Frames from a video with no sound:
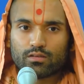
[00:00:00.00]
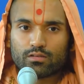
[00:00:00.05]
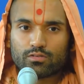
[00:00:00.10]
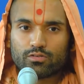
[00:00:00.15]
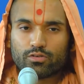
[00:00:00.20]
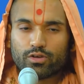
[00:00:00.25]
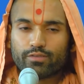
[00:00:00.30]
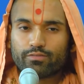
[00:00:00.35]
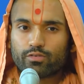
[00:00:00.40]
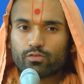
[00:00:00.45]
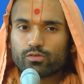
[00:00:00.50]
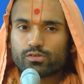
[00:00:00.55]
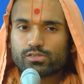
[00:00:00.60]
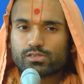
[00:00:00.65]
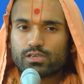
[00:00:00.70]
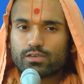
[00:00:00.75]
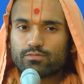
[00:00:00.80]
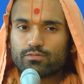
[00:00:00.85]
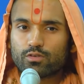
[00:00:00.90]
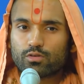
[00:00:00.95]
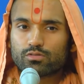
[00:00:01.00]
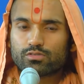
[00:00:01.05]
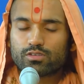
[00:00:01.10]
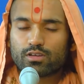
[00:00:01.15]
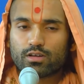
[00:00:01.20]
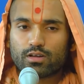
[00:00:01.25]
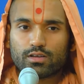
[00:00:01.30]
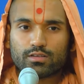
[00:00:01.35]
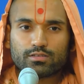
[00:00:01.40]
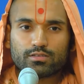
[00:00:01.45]
you ever receive those
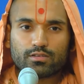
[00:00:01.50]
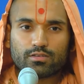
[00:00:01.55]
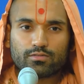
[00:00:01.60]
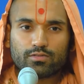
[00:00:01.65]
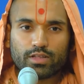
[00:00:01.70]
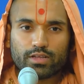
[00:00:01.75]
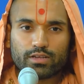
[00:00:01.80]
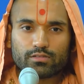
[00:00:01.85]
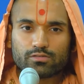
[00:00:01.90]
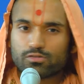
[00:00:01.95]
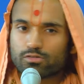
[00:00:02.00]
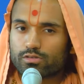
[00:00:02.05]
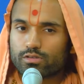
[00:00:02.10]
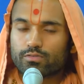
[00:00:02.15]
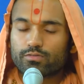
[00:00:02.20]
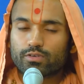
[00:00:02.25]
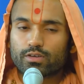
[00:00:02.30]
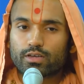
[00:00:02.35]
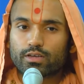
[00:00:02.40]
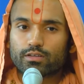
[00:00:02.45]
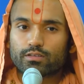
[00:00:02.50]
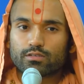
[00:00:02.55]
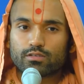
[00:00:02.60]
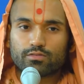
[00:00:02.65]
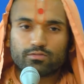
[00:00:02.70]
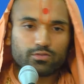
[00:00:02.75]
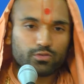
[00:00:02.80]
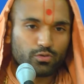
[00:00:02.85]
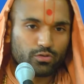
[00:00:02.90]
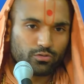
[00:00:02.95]
kinds of like certificates of
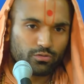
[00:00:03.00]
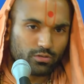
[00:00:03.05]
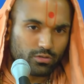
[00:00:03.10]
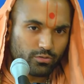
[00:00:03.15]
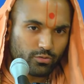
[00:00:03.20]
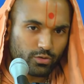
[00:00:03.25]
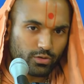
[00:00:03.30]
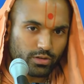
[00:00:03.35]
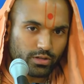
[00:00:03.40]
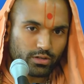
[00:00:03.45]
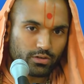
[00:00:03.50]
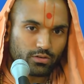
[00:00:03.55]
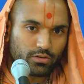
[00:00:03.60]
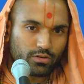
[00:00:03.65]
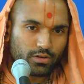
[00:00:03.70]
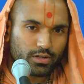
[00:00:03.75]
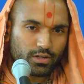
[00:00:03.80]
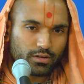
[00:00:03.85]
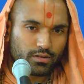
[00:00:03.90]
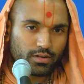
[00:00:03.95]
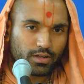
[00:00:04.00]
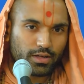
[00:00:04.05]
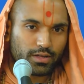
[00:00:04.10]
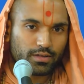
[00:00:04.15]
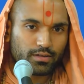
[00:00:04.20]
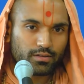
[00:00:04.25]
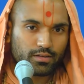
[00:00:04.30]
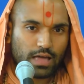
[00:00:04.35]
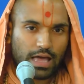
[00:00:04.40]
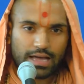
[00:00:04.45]
doing really really good in like
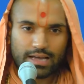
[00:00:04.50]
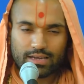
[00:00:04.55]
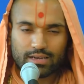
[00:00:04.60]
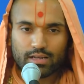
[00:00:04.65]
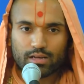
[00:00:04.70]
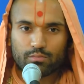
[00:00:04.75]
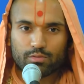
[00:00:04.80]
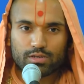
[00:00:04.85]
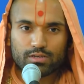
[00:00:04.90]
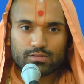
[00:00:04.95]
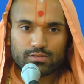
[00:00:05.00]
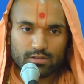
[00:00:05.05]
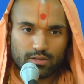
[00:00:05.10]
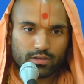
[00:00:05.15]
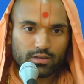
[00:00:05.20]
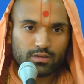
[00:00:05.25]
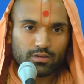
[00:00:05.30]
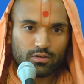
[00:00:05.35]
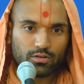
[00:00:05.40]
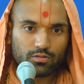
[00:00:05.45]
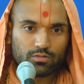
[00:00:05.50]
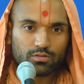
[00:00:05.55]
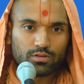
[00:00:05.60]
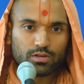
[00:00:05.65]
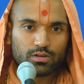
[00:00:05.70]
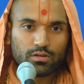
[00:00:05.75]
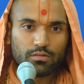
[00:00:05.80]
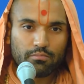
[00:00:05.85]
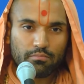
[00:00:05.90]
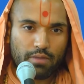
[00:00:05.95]
academics like you know
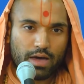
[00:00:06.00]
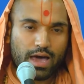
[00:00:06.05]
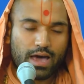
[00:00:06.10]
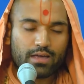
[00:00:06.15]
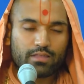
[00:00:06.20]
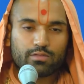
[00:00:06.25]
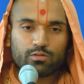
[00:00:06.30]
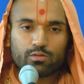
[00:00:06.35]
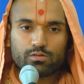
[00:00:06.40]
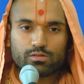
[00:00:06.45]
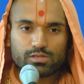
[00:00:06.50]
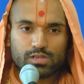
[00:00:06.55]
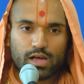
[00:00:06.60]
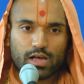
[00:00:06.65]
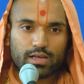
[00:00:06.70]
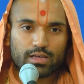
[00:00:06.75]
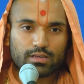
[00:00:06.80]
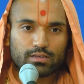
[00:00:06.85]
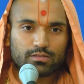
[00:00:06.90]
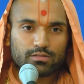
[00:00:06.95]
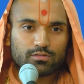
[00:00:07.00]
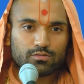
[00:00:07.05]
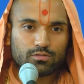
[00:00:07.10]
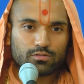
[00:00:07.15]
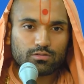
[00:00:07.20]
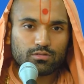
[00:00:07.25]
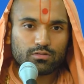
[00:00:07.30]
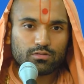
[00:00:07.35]
math or science or